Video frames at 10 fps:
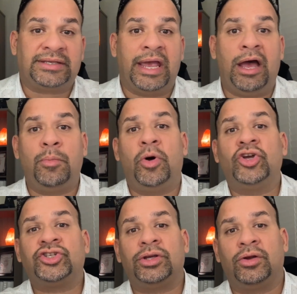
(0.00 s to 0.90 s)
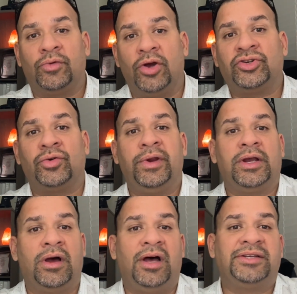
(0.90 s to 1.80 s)
How much grocery
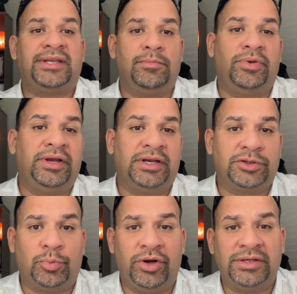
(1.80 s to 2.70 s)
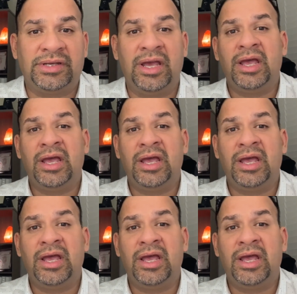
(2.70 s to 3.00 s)
costs in Bonita Springs?